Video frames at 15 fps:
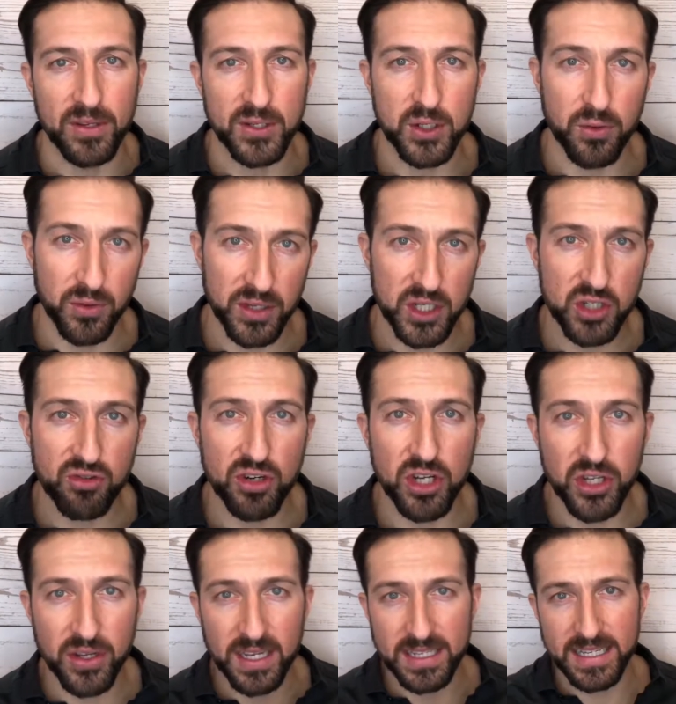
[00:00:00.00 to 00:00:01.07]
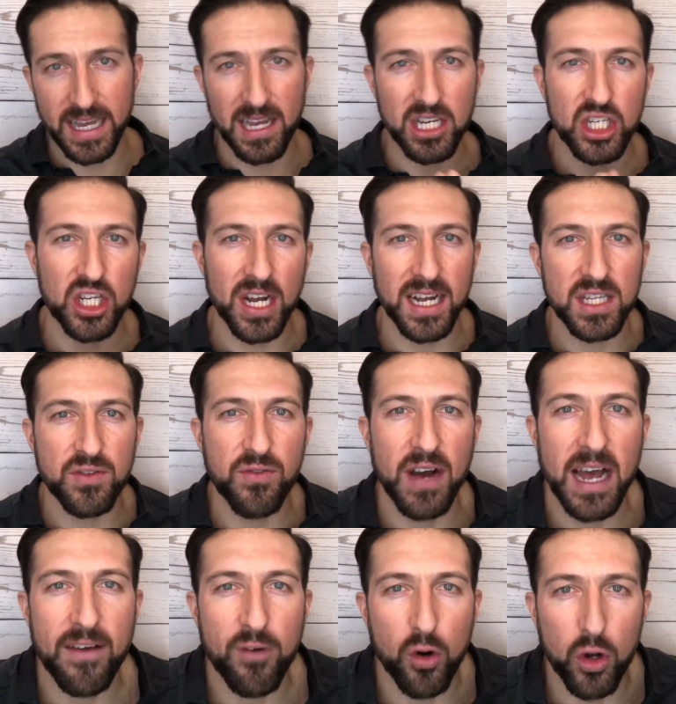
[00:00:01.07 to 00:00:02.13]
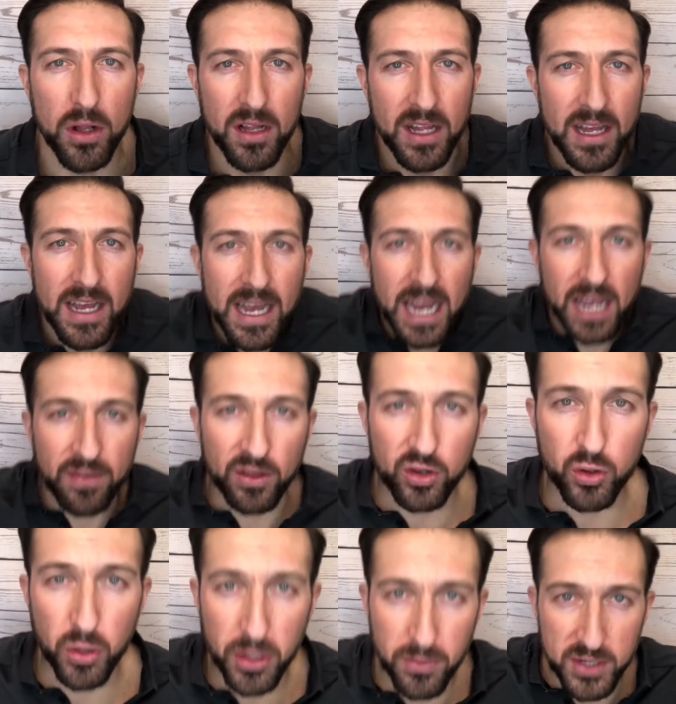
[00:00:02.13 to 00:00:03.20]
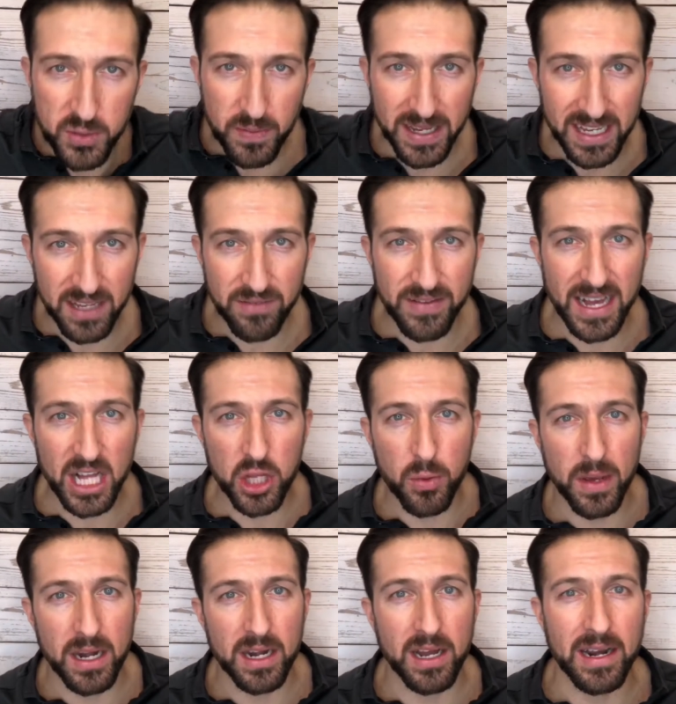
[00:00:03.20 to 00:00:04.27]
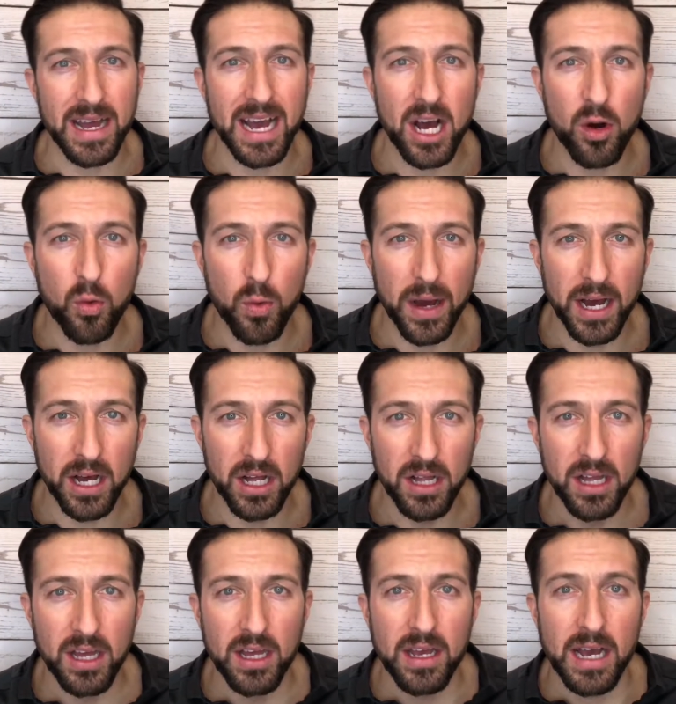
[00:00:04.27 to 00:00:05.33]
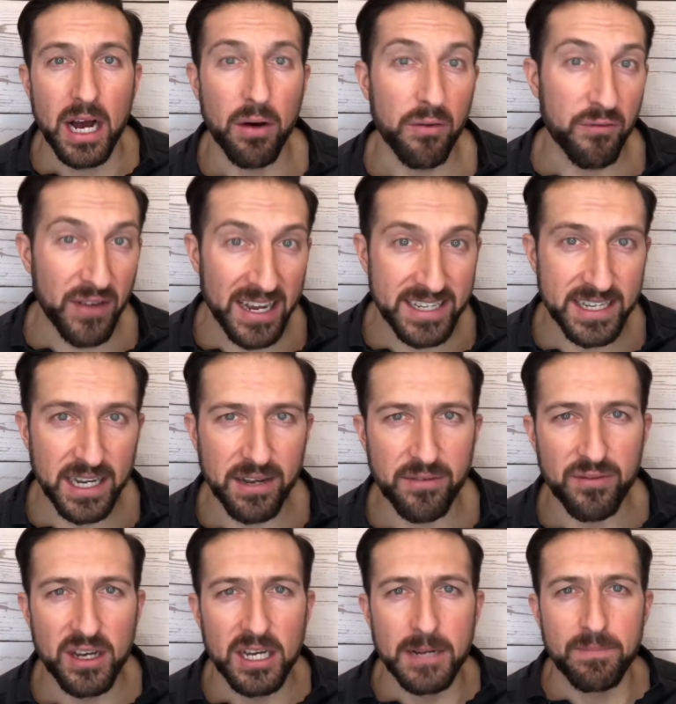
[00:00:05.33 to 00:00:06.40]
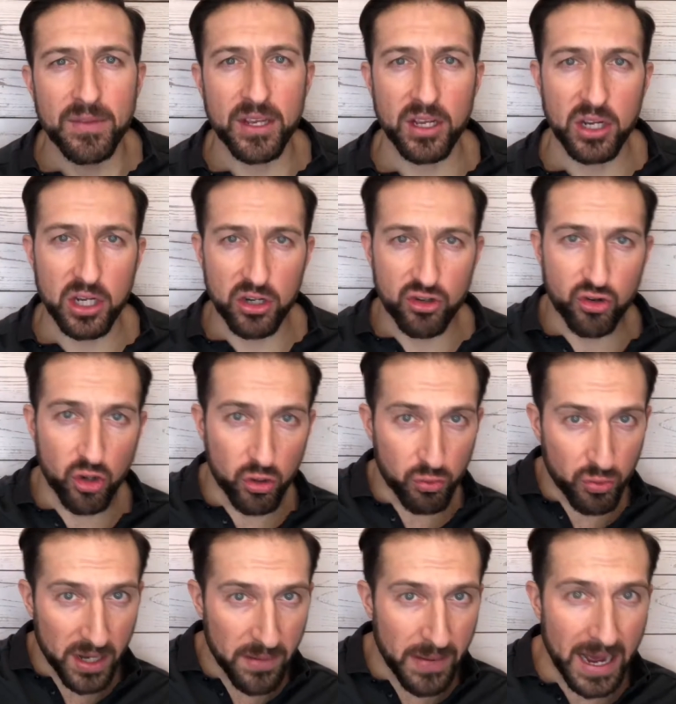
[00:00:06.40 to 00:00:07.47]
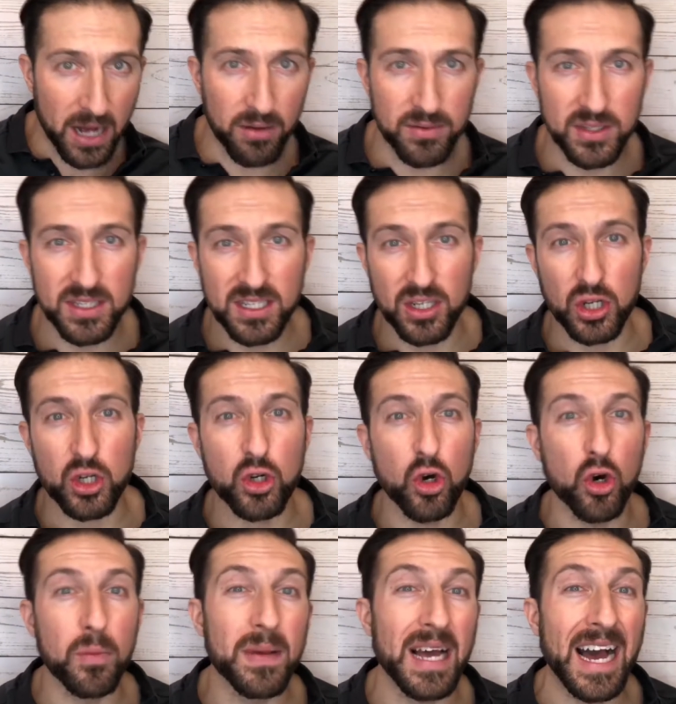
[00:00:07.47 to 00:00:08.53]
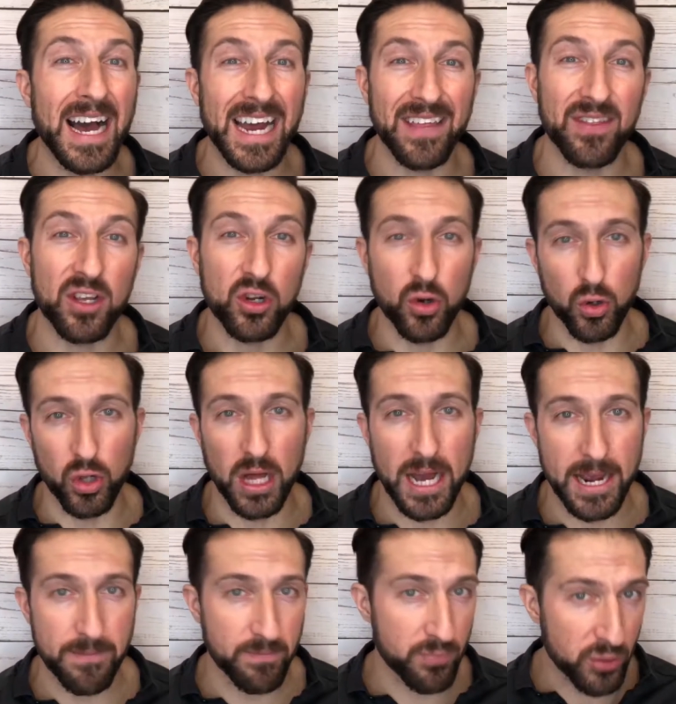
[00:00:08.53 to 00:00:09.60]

So with this drill, you get 10 shots, 5-hole, and the goalie was being evaluated on how effective you can control rebounds to go behind the goal line.